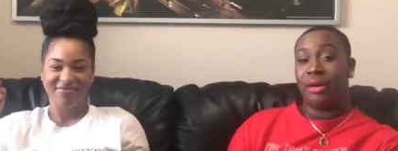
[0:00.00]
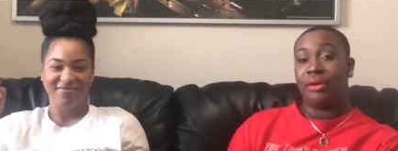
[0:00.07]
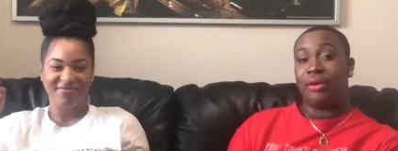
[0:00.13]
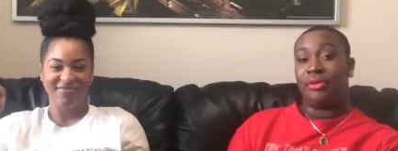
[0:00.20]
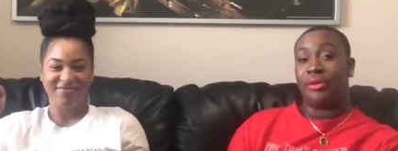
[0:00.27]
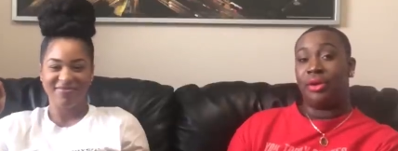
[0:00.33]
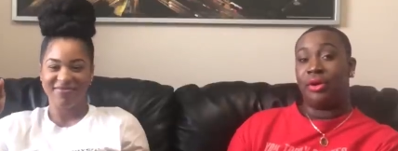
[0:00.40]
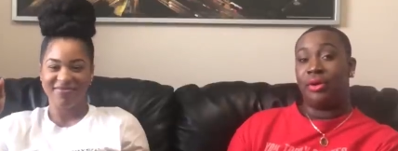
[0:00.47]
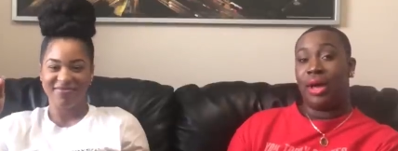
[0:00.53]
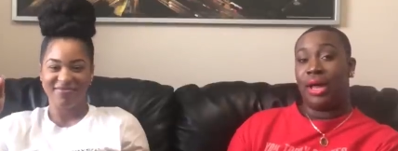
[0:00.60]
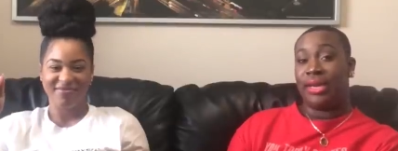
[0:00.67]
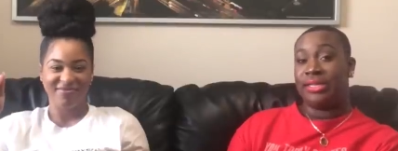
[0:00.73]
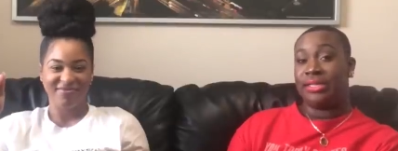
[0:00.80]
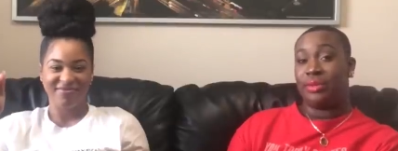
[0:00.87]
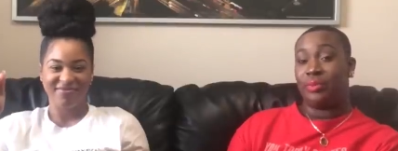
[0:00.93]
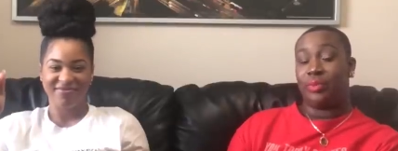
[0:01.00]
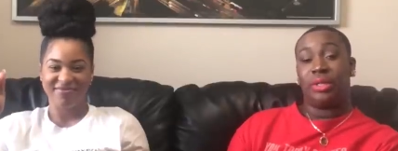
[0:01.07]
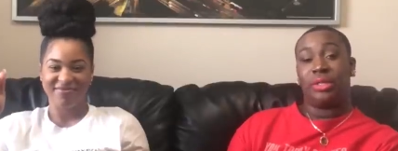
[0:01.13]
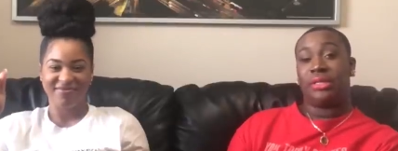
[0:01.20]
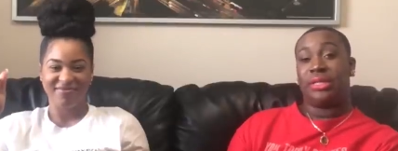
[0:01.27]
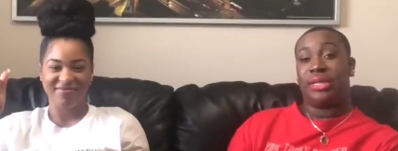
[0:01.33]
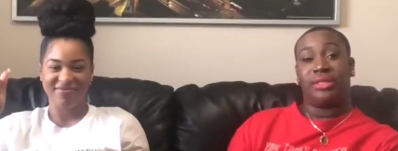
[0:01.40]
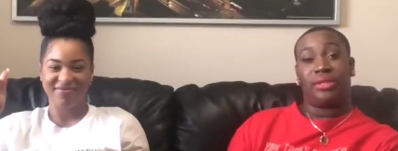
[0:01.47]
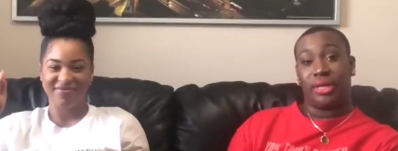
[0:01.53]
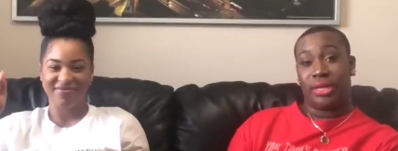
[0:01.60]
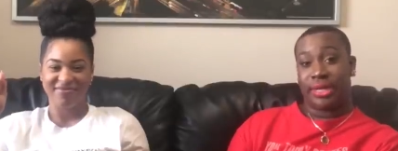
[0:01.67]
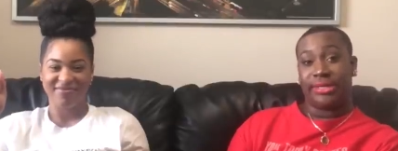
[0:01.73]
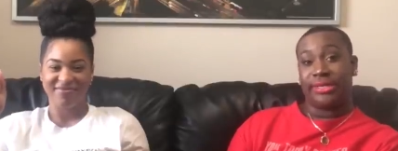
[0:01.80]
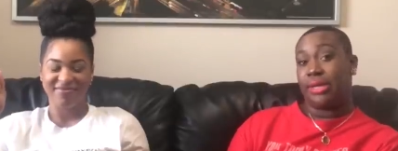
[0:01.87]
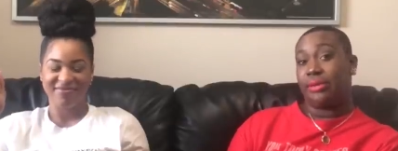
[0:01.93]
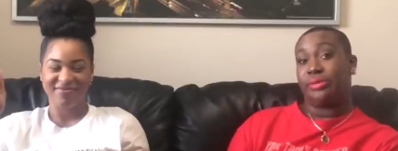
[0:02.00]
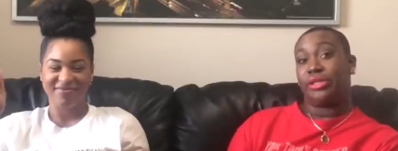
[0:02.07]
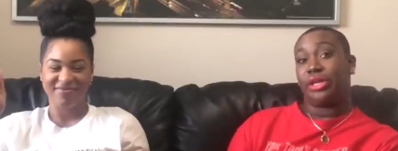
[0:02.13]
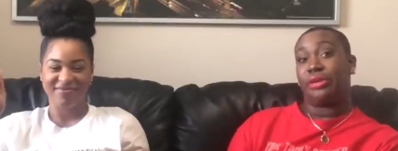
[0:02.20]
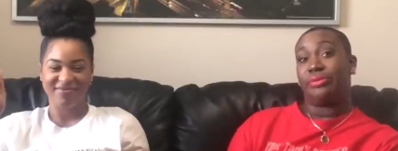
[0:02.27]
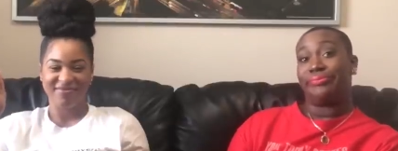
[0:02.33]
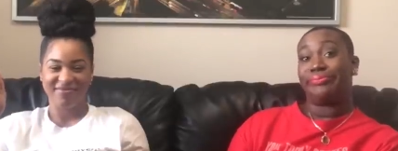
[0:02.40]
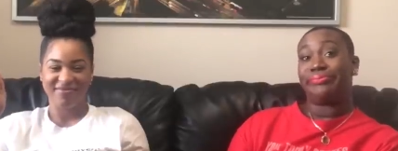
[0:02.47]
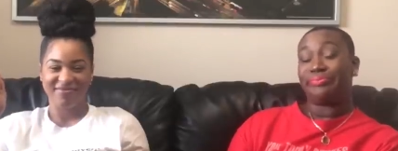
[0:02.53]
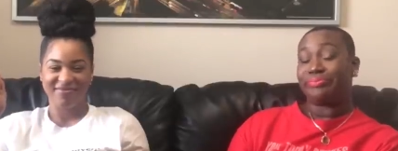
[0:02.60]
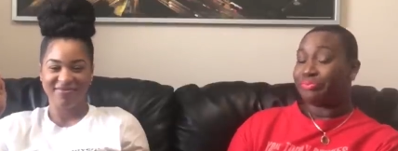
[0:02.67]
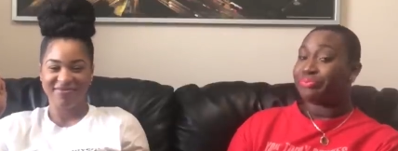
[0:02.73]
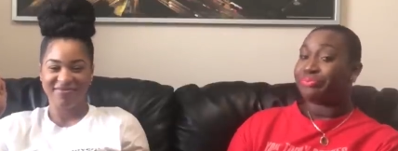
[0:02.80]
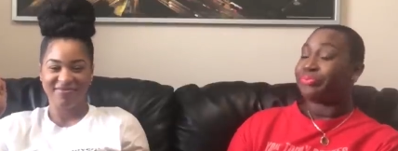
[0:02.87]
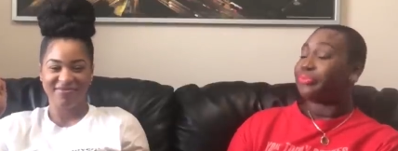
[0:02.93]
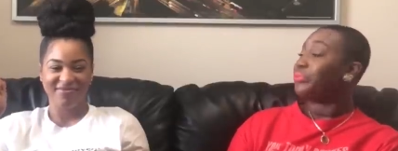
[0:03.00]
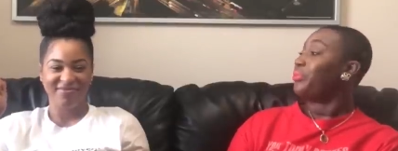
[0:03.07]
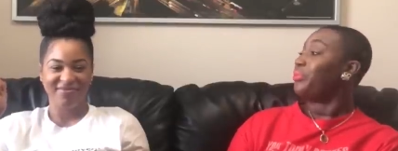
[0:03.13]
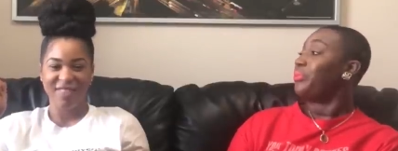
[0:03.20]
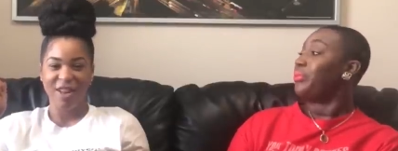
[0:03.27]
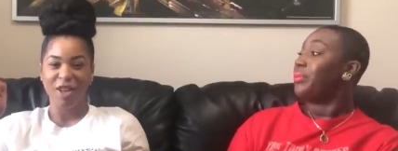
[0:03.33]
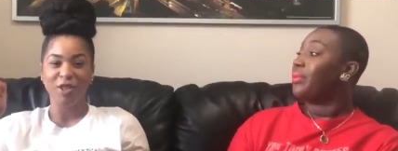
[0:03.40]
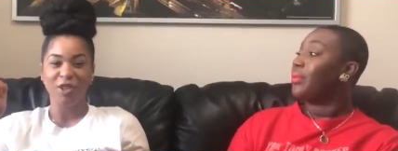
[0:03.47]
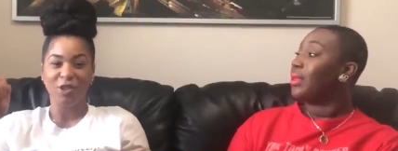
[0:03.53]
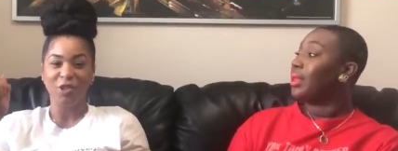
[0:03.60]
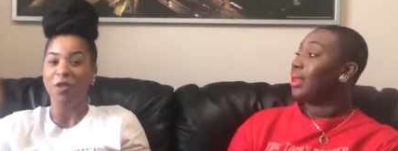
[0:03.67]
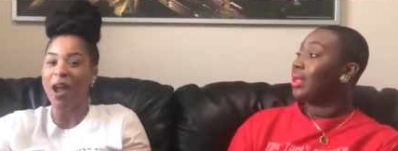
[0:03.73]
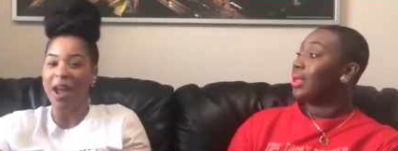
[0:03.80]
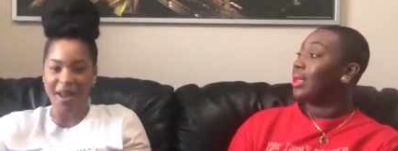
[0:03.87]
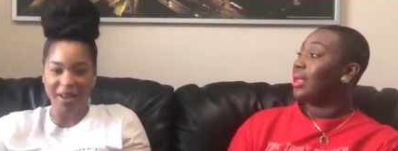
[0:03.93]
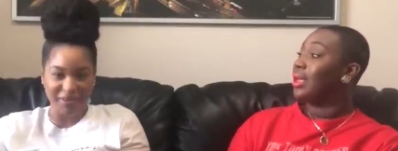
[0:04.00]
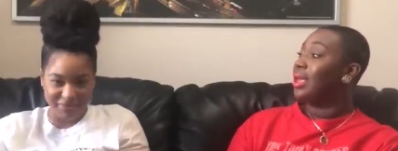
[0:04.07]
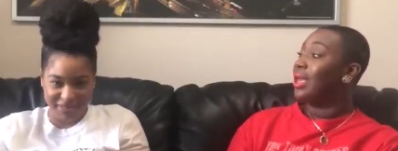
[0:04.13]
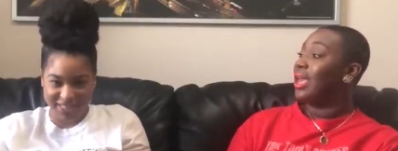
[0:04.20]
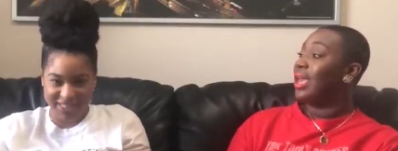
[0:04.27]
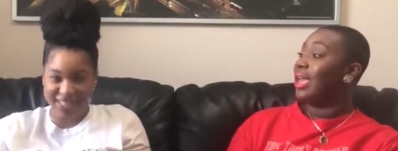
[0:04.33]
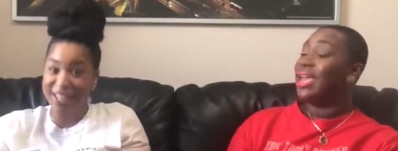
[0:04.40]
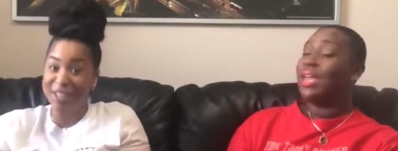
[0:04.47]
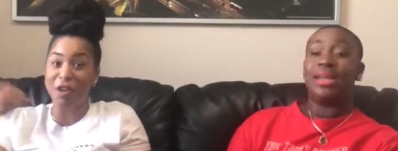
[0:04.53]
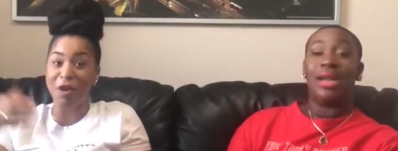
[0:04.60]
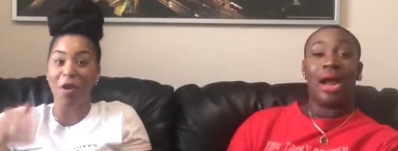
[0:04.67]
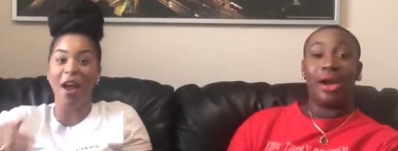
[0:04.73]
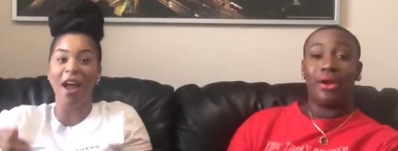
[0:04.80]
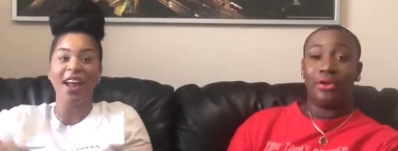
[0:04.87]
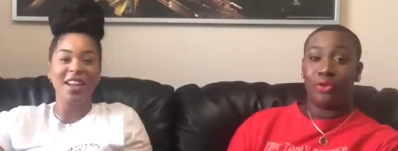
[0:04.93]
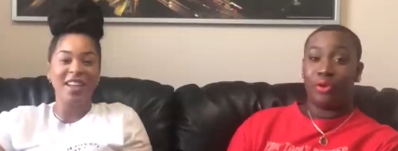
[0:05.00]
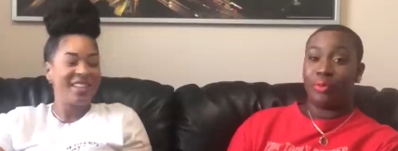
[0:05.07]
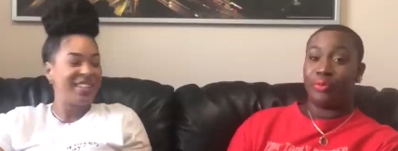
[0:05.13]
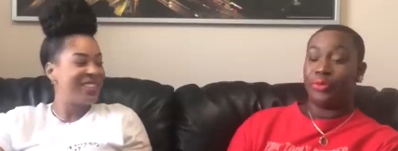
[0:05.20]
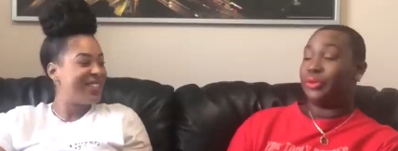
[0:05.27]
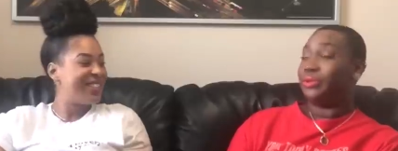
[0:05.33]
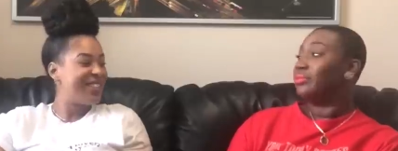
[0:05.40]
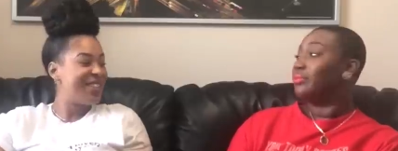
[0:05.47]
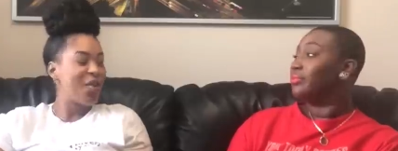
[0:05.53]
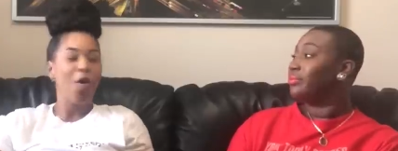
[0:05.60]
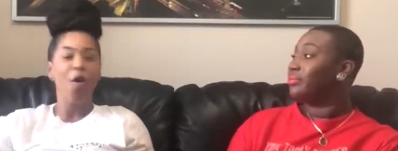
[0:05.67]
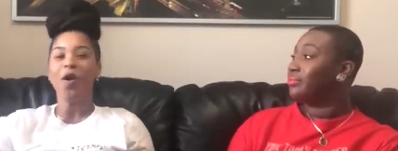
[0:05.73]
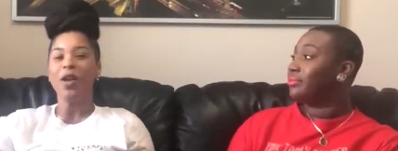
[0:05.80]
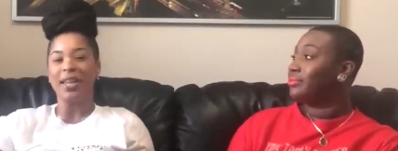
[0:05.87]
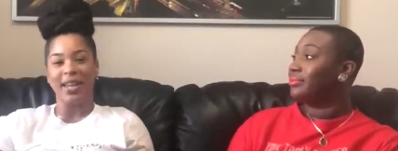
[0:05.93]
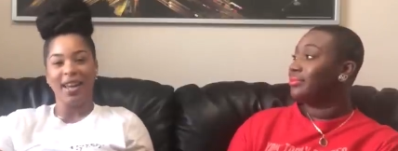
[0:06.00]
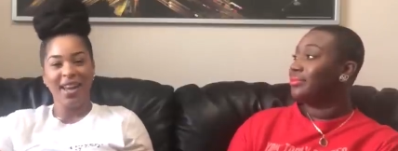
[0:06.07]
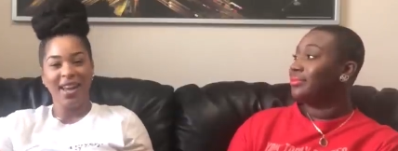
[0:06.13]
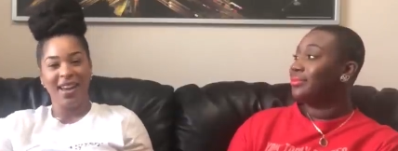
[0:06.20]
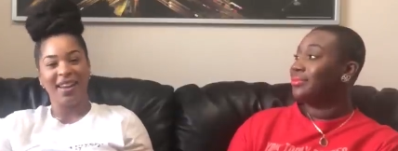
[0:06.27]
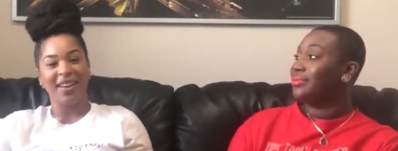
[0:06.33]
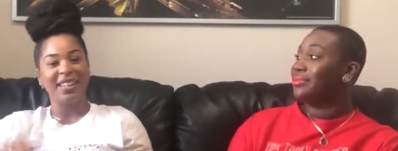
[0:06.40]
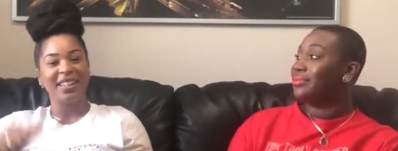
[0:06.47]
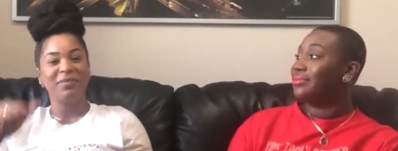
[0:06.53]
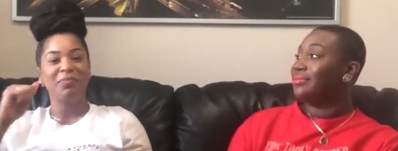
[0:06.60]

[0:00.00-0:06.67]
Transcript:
Speaker 1: Kiara don't know. I need somewhere to stay, so I got to stay with y'all." Trapped in Tra our dorm room. Oh yeah,